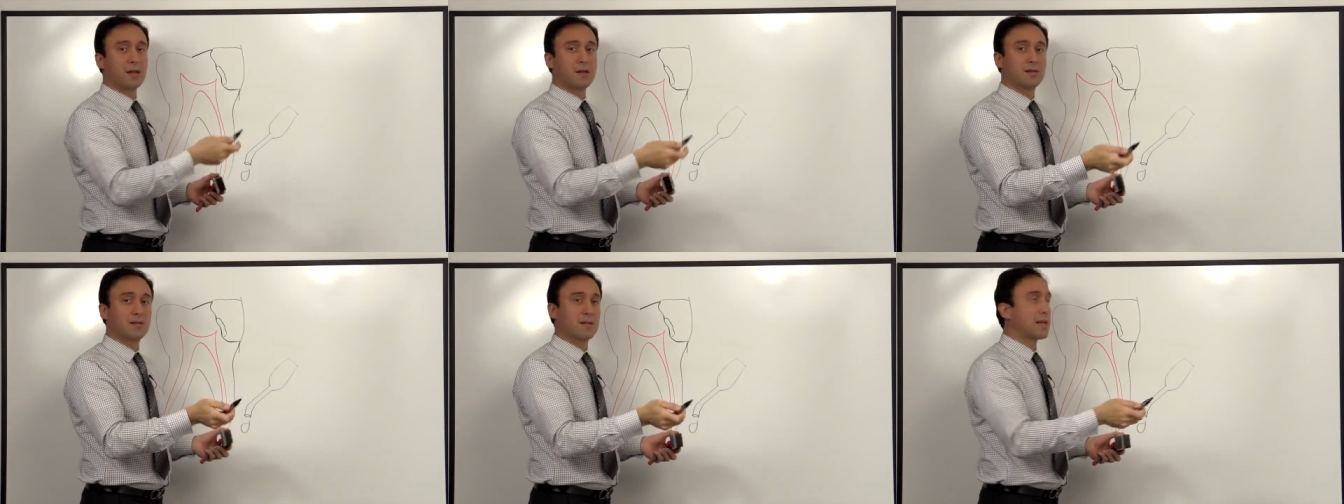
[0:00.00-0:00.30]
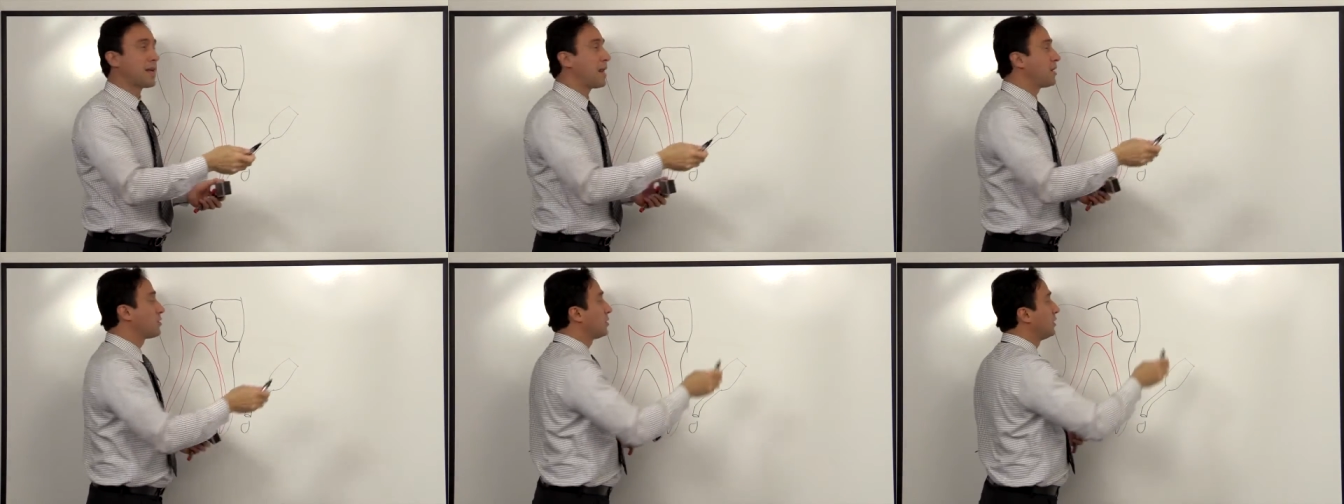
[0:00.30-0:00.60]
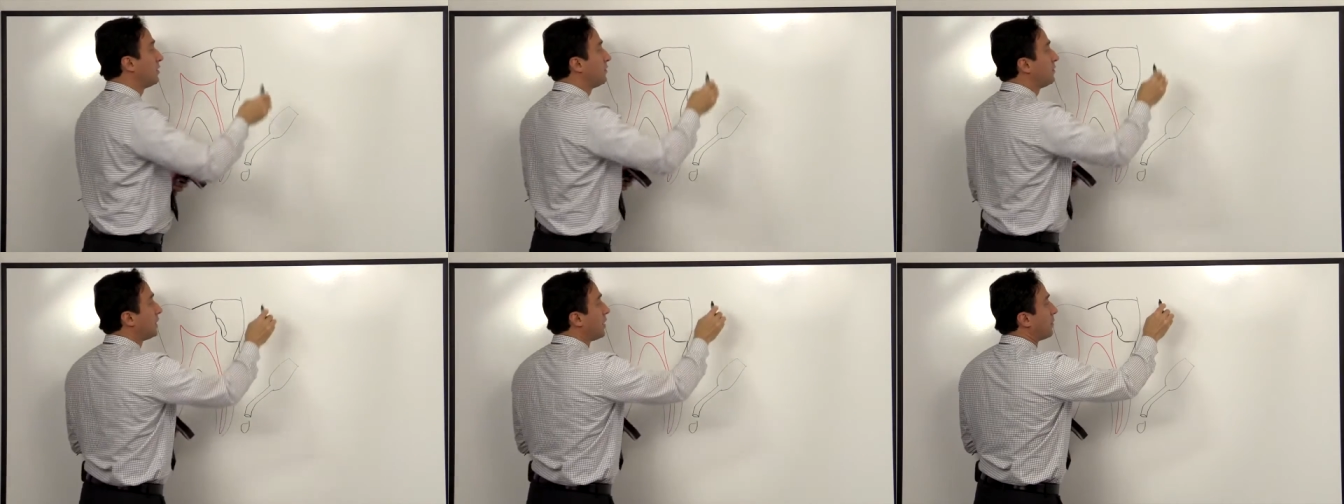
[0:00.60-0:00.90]
out is I can
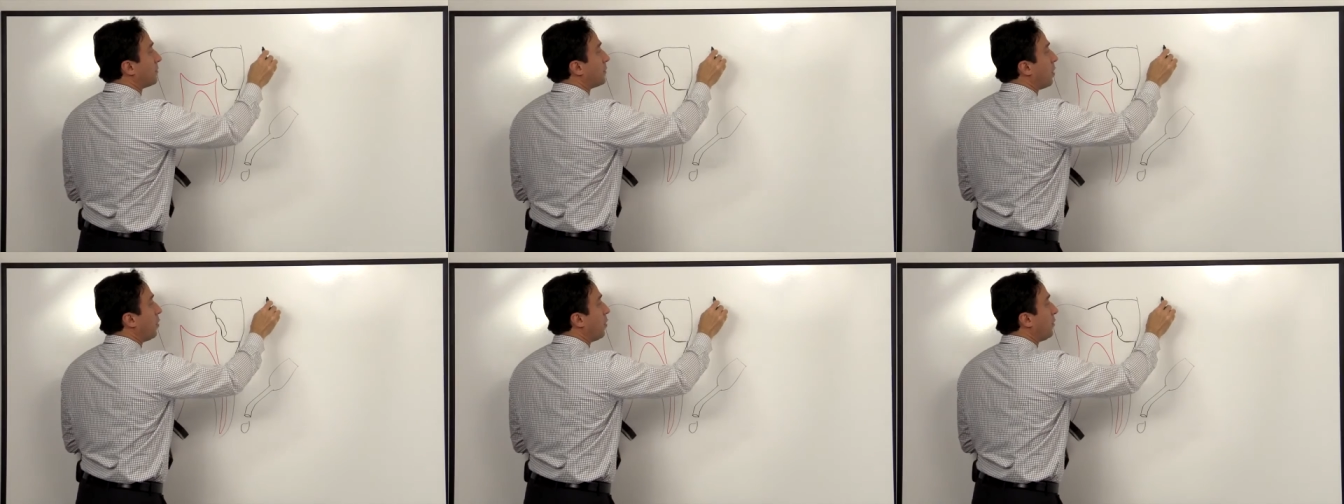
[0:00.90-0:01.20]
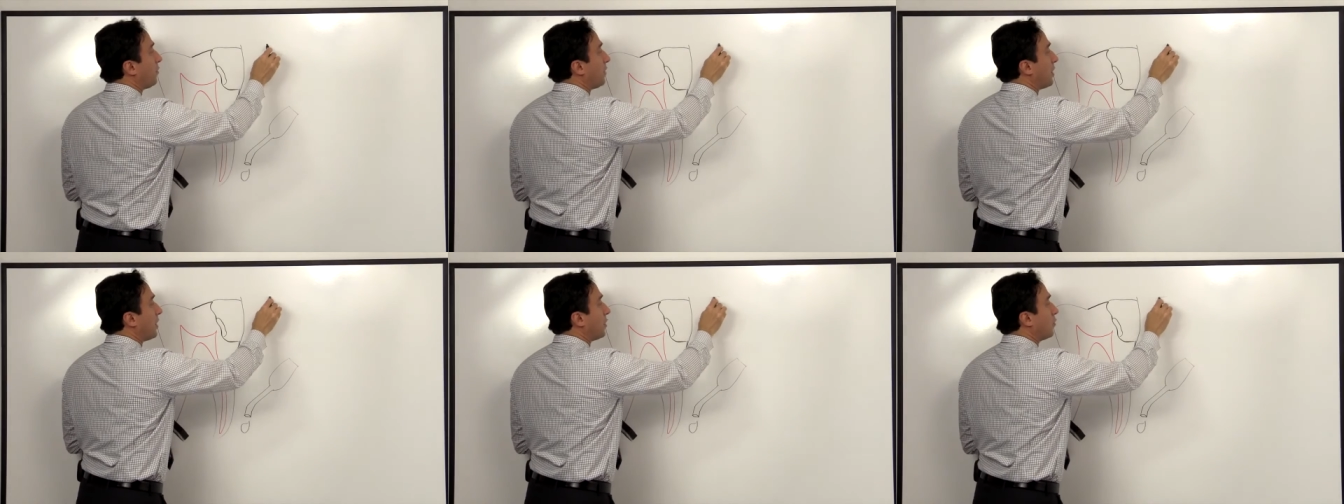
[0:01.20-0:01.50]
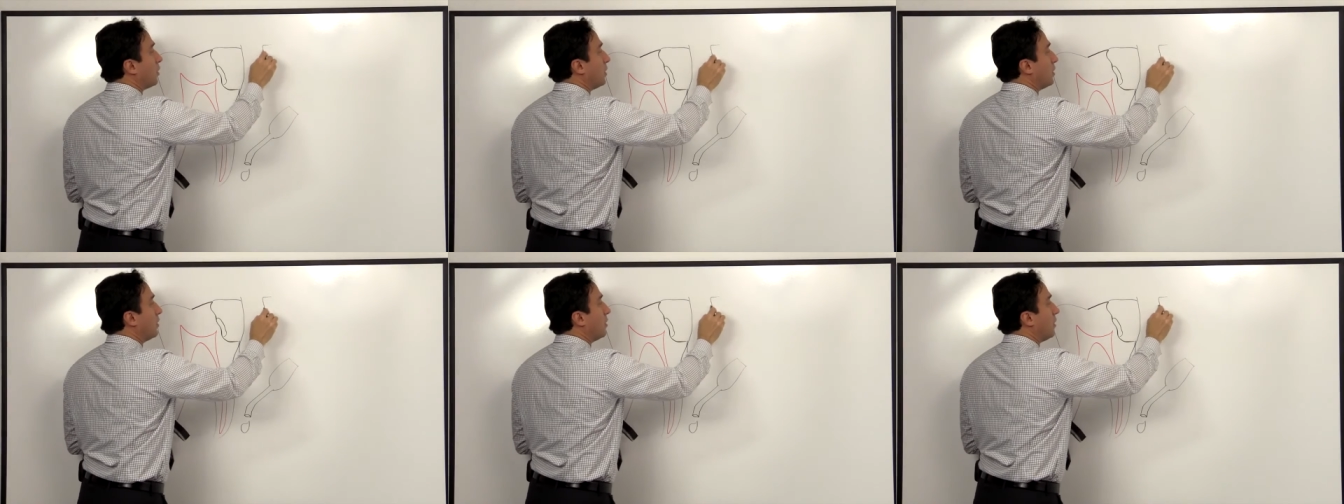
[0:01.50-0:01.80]
actually fill up the whole thing
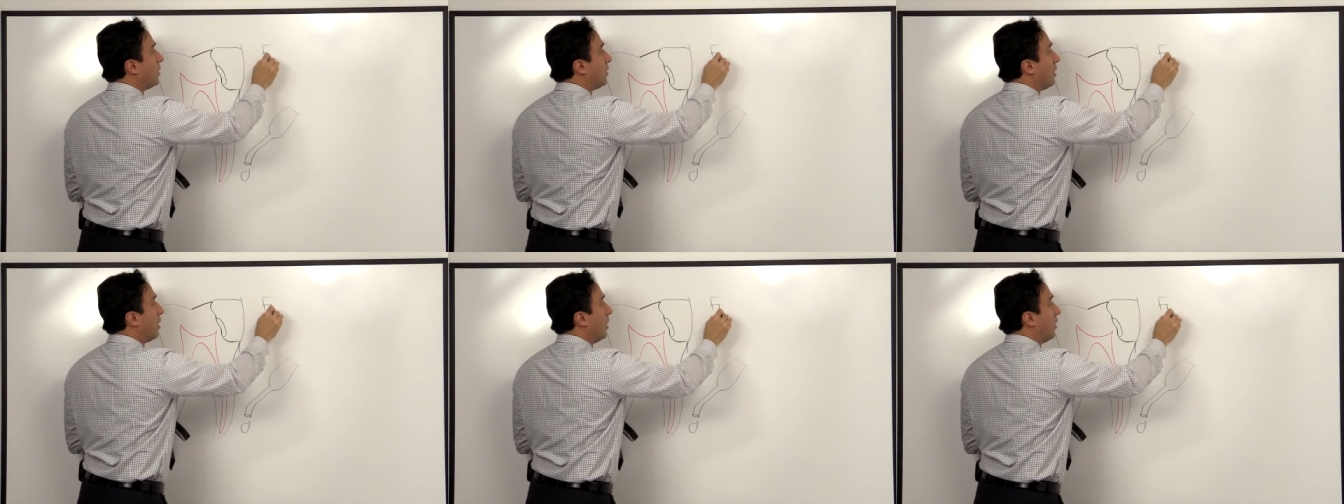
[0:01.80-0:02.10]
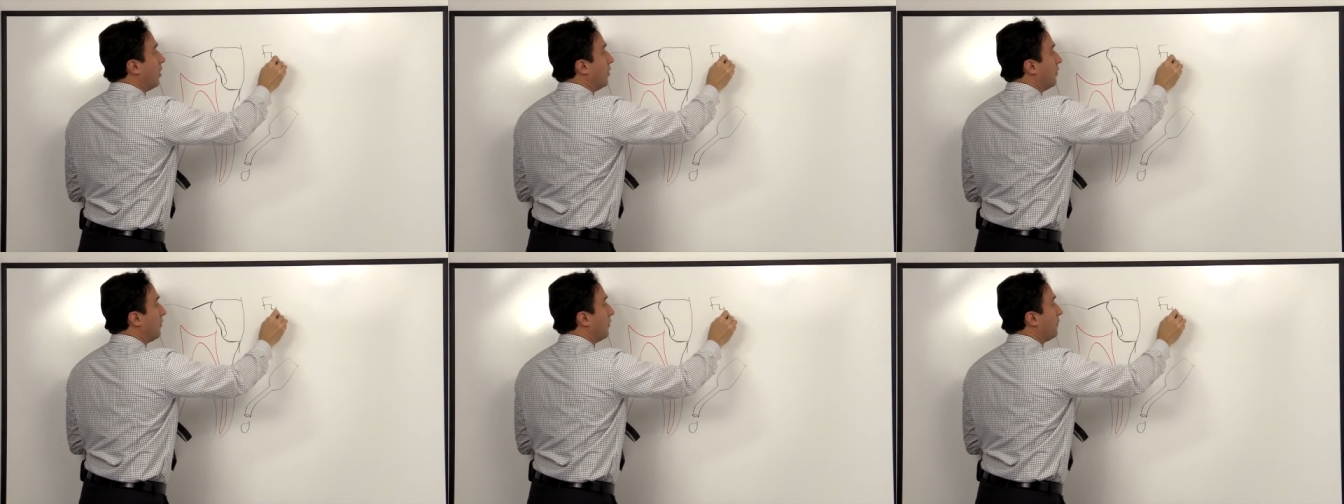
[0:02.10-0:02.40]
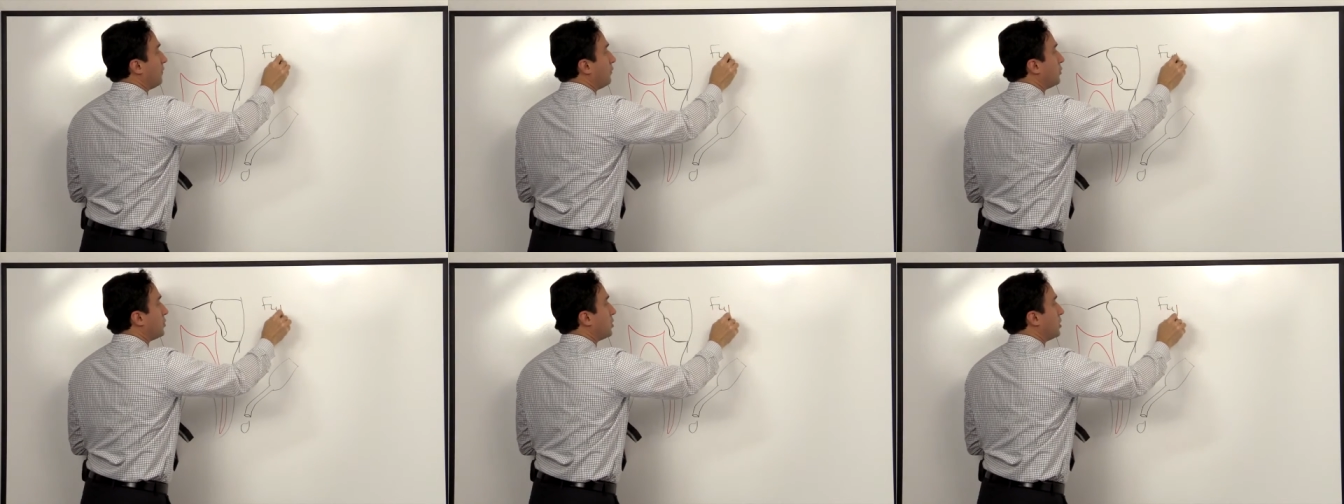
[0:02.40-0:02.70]
with uh,
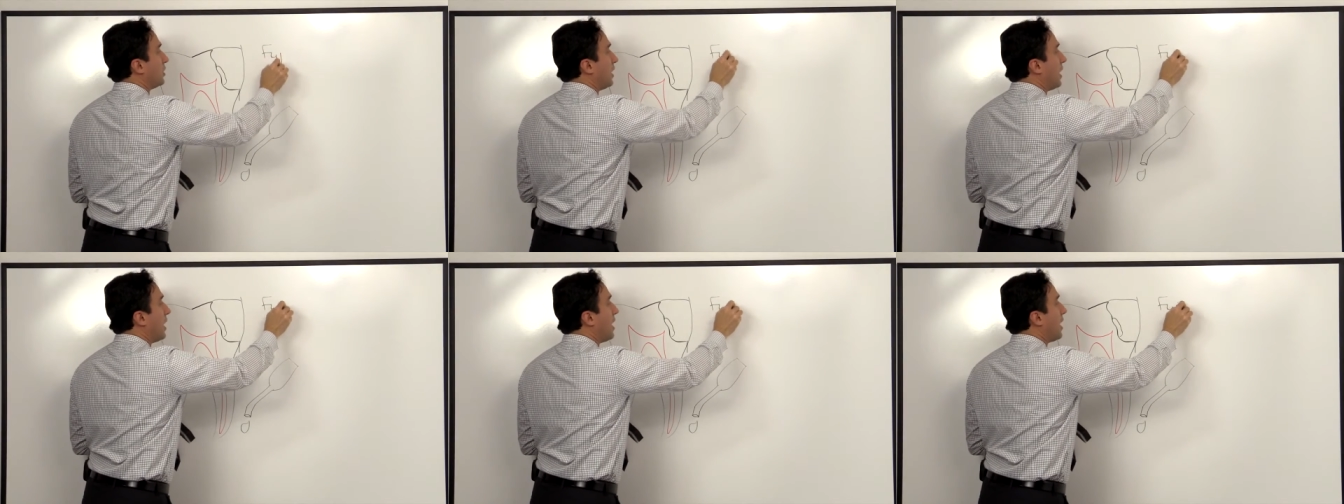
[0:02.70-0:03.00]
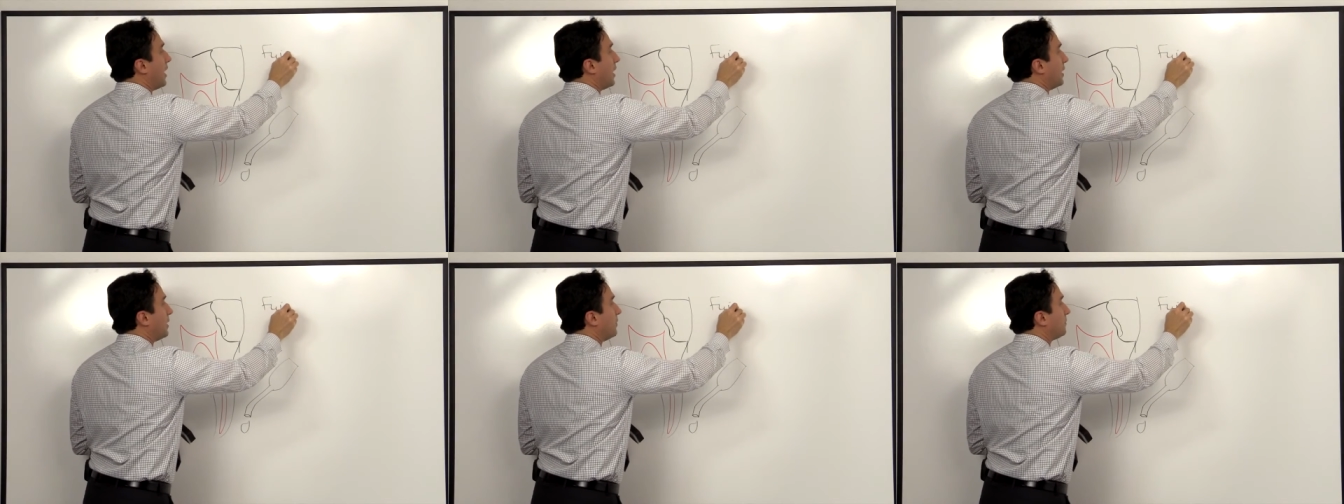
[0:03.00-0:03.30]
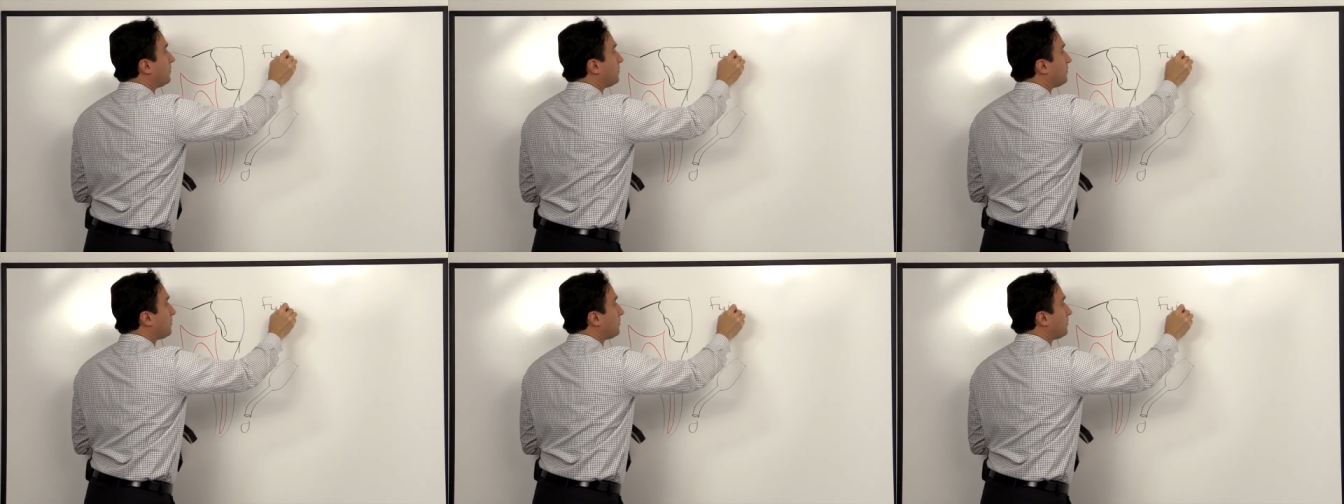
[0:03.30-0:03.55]
Fuji 9.